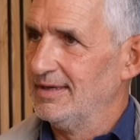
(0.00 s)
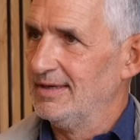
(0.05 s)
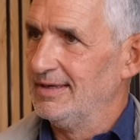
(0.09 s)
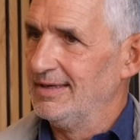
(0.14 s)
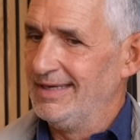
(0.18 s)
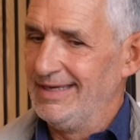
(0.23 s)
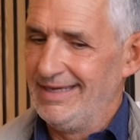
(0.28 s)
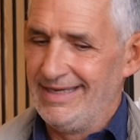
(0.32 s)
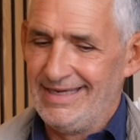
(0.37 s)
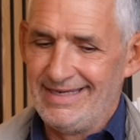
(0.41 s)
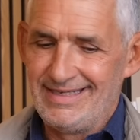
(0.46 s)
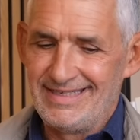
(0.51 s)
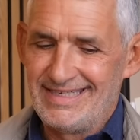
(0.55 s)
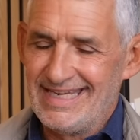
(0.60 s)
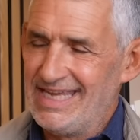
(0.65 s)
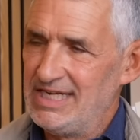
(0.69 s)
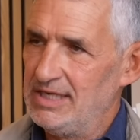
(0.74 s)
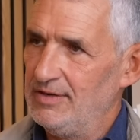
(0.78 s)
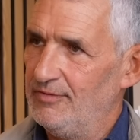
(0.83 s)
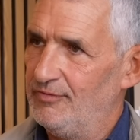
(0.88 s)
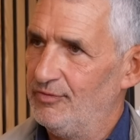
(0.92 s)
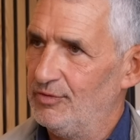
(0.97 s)
uh,
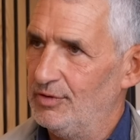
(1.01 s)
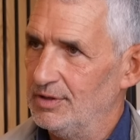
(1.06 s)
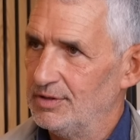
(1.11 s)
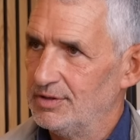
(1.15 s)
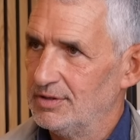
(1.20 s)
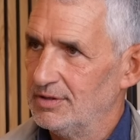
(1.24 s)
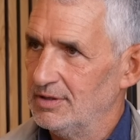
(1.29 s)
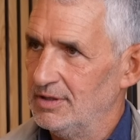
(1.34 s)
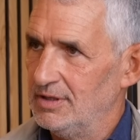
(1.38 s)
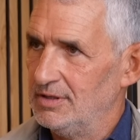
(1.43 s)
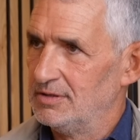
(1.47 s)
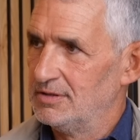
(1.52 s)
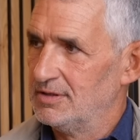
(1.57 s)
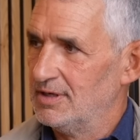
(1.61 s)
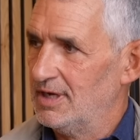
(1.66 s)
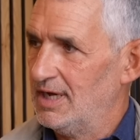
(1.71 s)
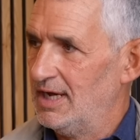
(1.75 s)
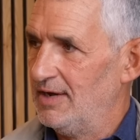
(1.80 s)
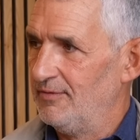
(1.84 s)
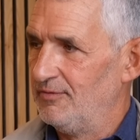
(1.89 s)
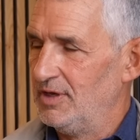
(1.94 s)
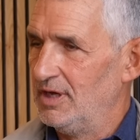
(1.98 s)
intended for us is
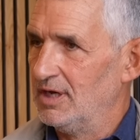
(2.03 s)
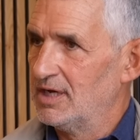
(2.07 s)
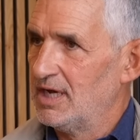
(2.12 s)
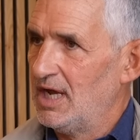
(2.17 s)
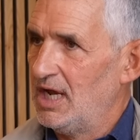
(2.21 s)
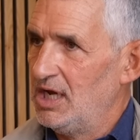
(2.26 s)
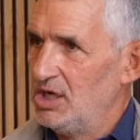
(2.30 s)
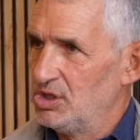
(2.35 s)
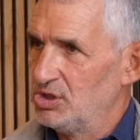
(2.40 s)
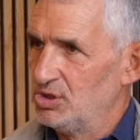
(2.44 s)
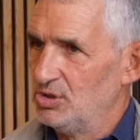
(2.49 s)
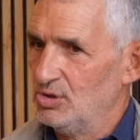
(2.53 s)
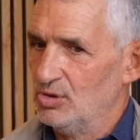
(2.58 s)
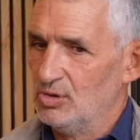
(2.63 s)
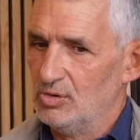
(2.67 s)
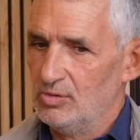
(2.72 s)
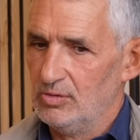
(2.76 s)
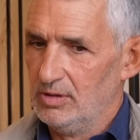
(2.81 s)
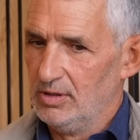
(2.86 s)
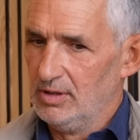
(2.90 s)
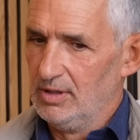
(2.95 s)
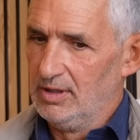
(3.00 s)
to have the
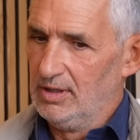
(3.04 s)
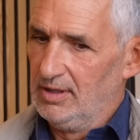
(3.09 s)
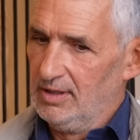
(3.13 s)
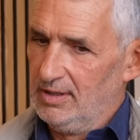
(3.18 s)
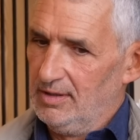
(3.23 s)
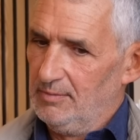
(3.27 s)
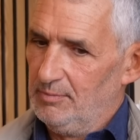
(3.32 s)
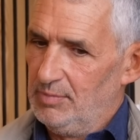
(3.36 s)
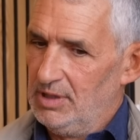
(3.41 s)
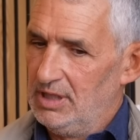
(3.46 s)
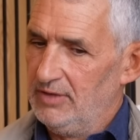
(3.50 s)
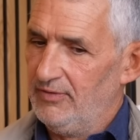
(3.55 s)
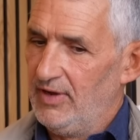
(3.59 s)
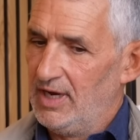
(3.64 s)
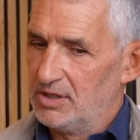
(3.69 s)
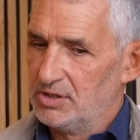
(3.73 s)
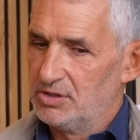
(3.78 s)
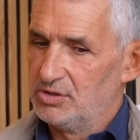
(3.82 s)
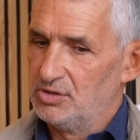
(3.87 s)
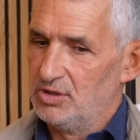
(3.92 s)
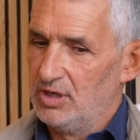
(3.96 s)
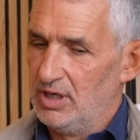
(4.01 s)
occasional bit of
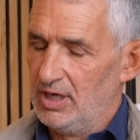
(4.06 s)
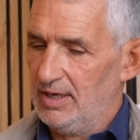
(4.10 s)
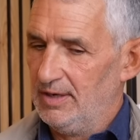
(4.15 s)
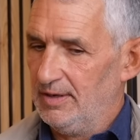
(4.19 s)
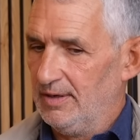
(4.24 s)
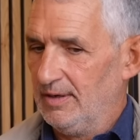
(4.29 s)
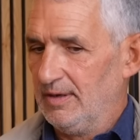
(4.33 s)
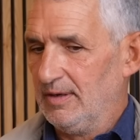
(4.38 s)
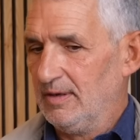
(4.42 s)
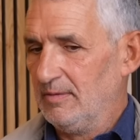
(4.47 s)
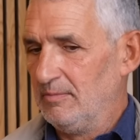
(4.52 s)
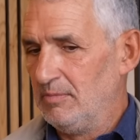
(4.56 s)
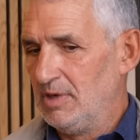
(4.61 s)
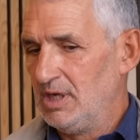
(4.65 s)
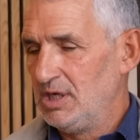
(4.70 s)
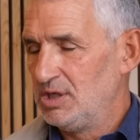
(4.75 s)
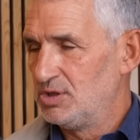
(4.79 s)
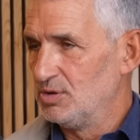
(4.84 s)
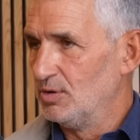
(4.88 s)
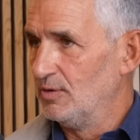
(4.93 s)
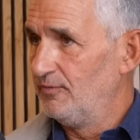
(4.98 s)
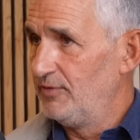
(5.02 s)
extra
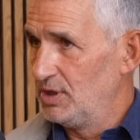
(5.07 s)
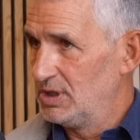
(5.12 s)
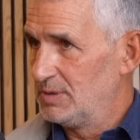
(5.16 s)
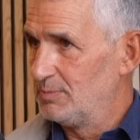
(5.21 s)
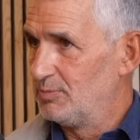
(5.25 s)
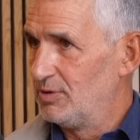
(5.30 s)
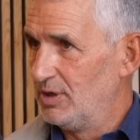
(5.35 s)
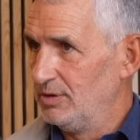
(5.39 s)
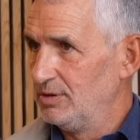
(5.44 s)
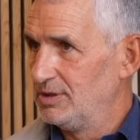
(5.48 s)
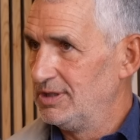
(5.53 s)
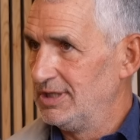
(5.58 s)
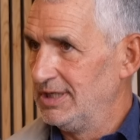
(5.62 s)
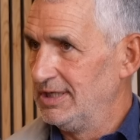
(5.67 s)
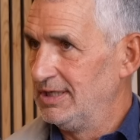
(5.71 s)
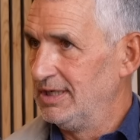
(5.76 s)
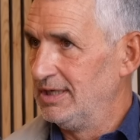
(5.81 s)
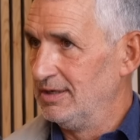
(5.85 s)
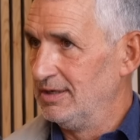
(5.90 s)
meat or fish mm. protein